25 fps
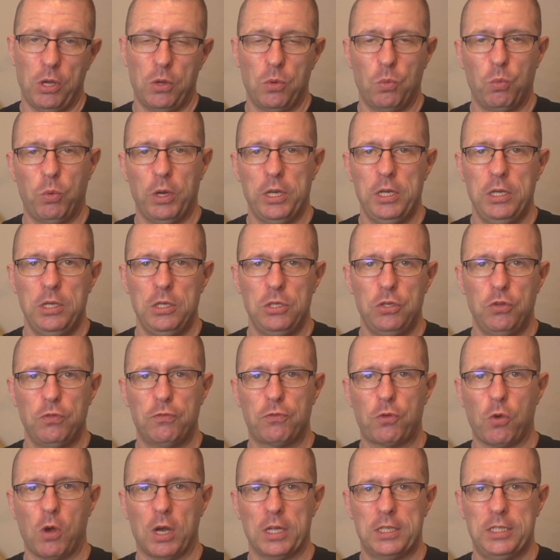when
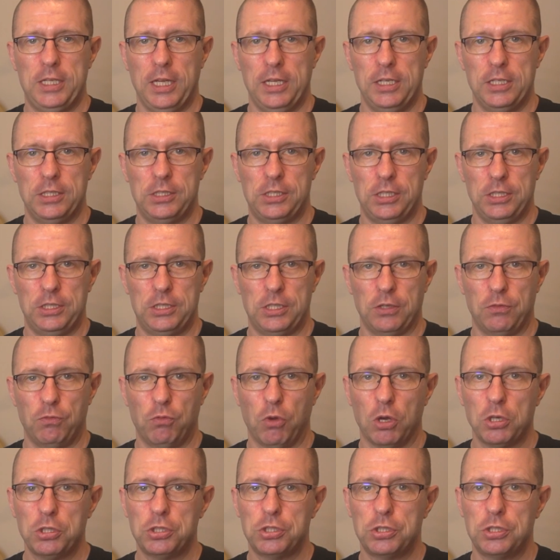you've got a tendency to
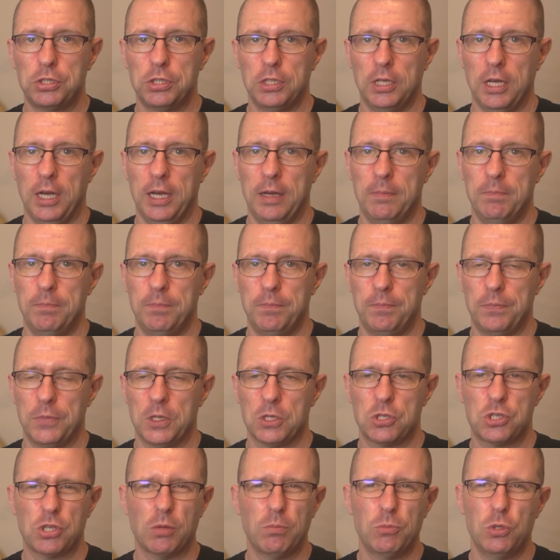rush,
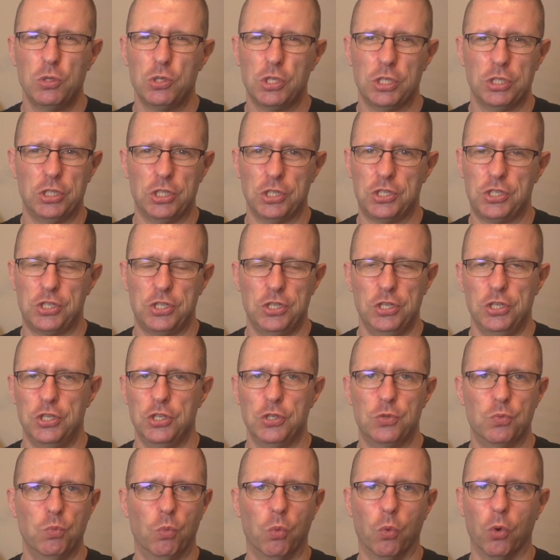there's some music you
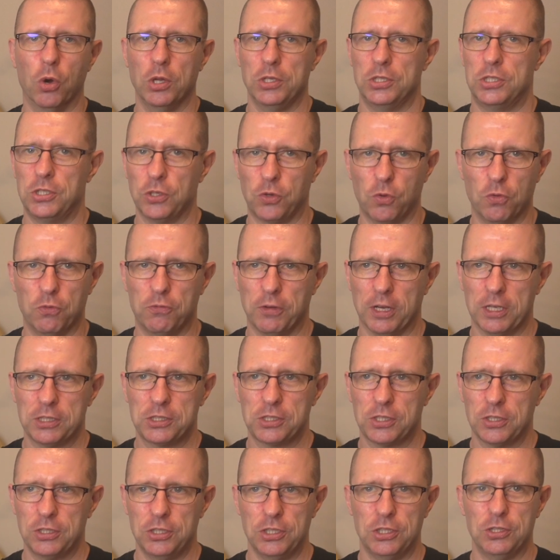just want to go
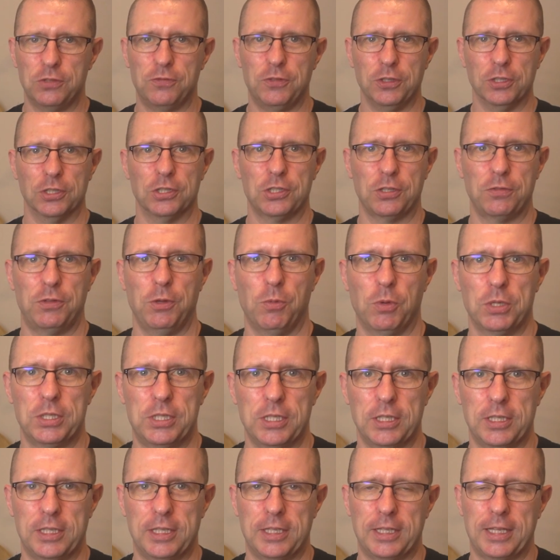faster, you just feel as if you want
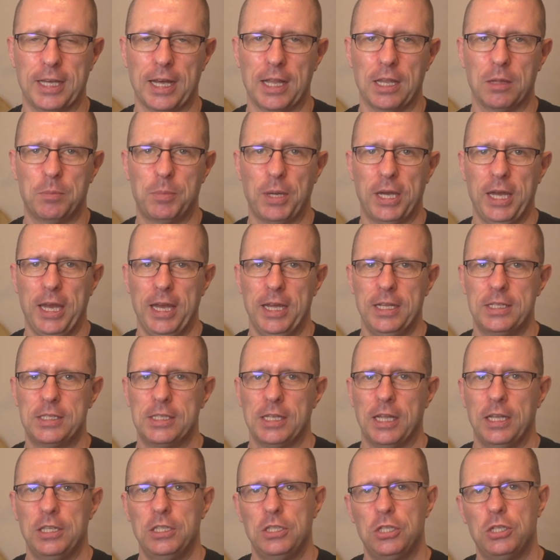to gallop ahead,
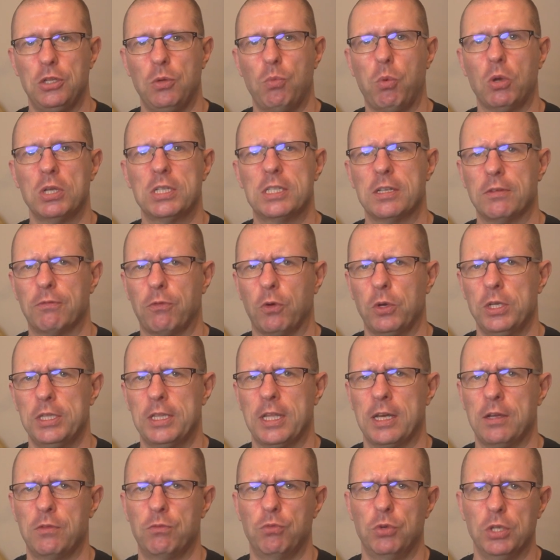and you want to avoid
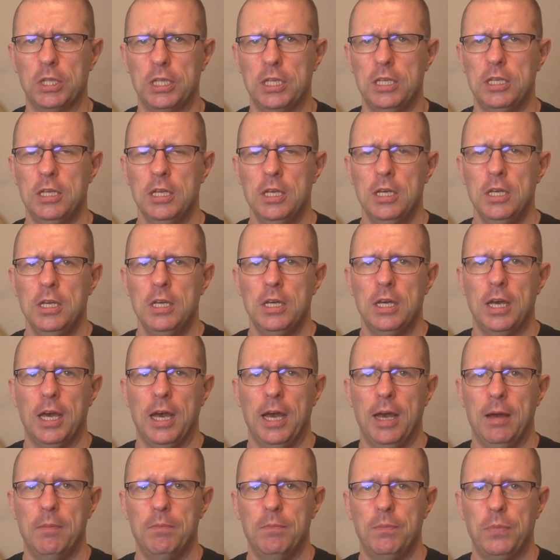that really.
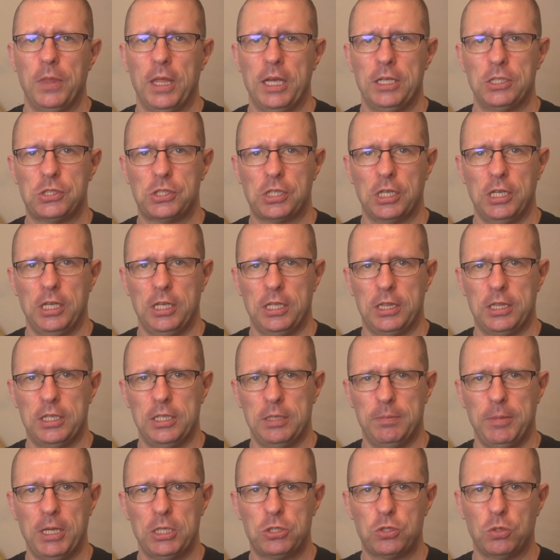
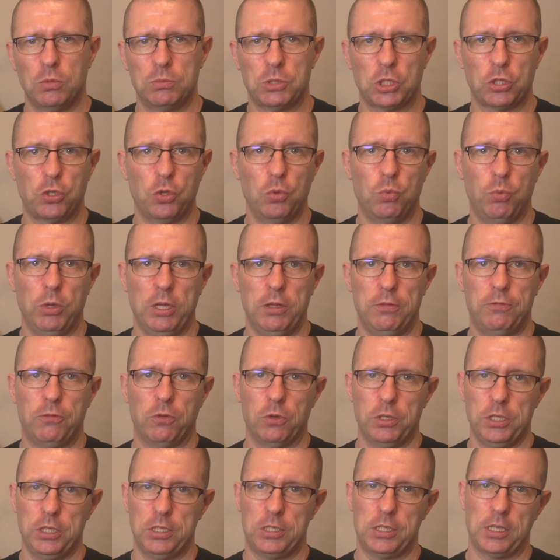The metronome's a good way
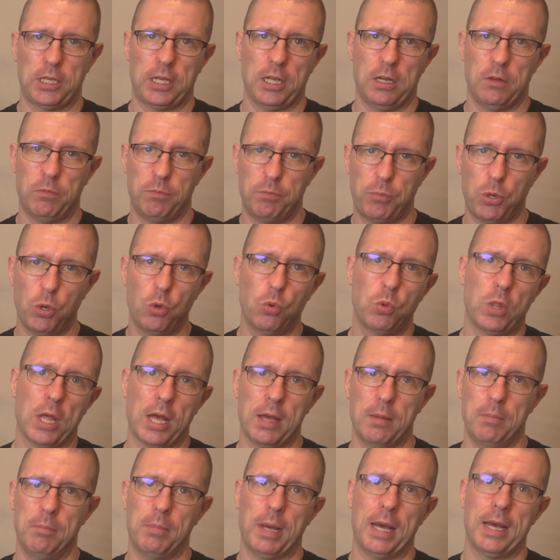for you to kind of pull
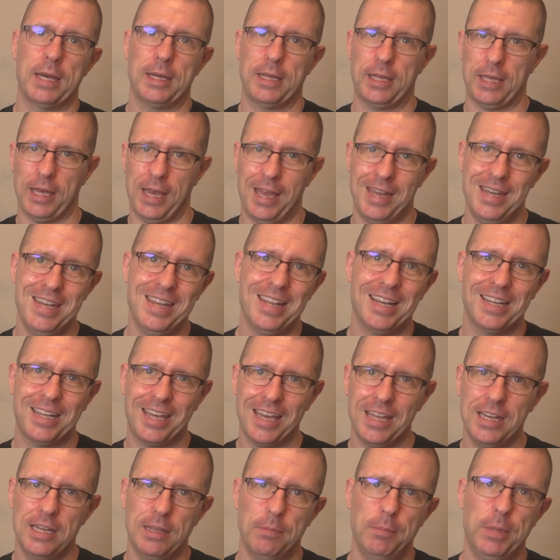that back in
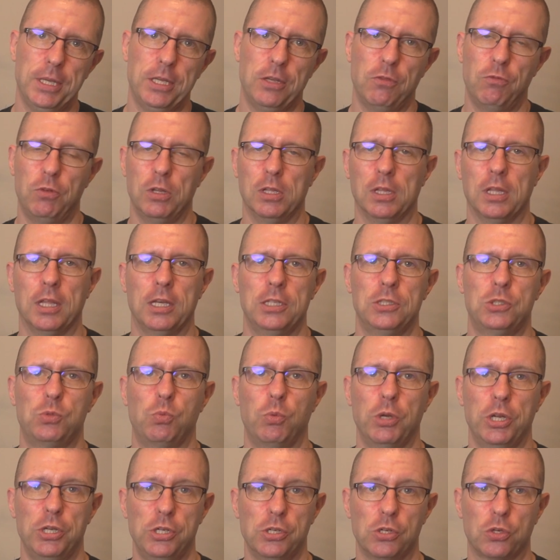again and make you realise
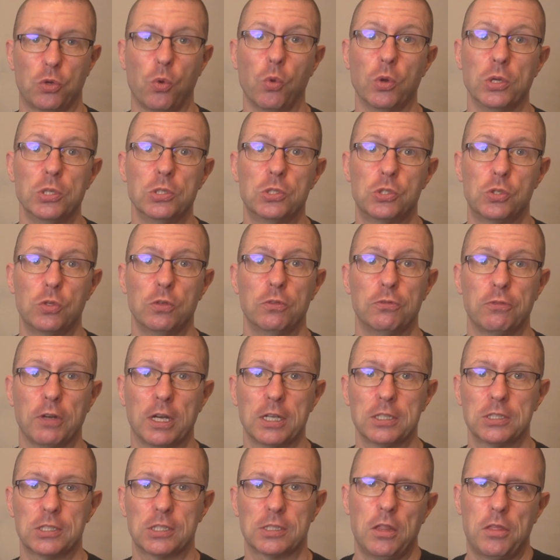where you're going too
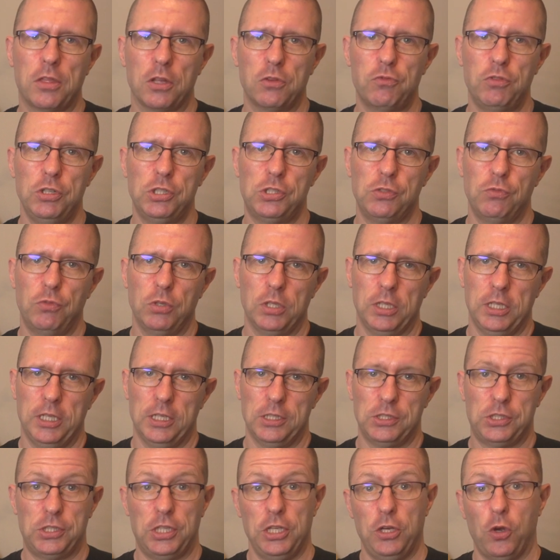fast. Third reason really
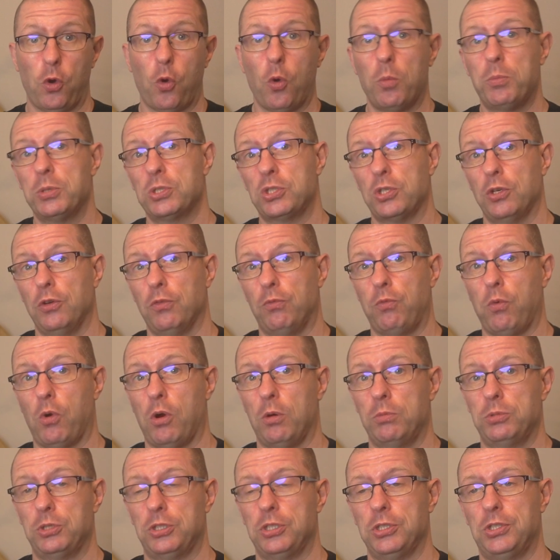is the opposite of what
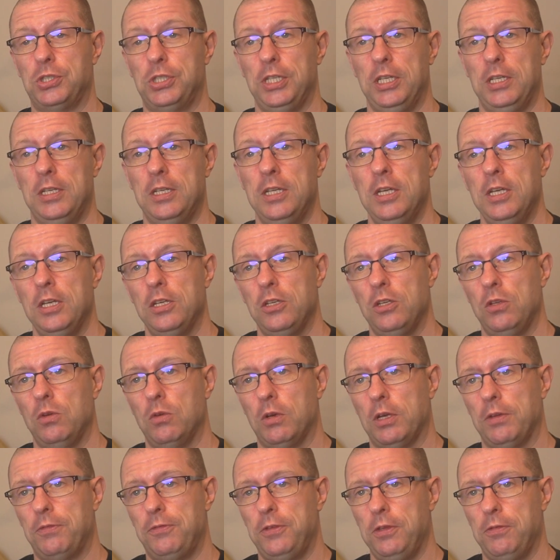I was just saying. You know,
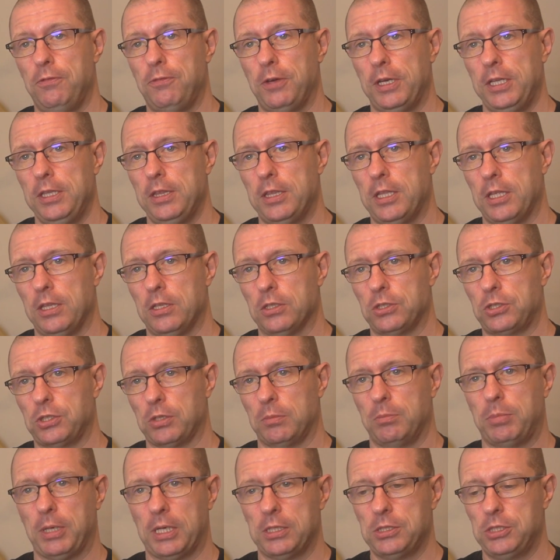if you find that there's
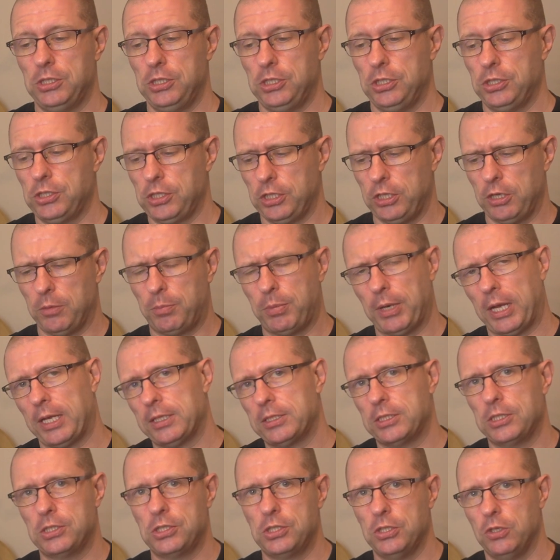some passages that you're
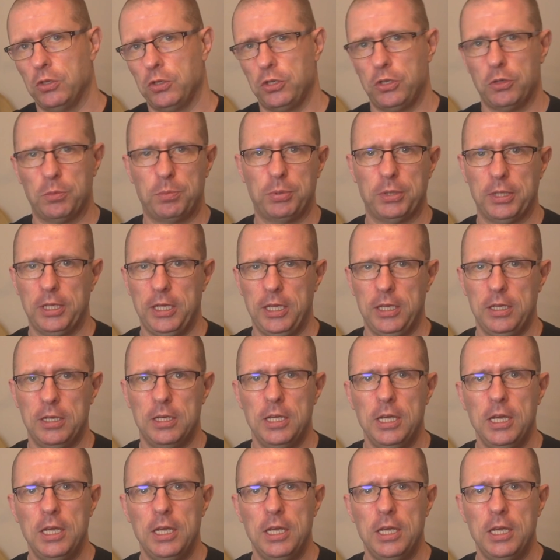practicing or you're playing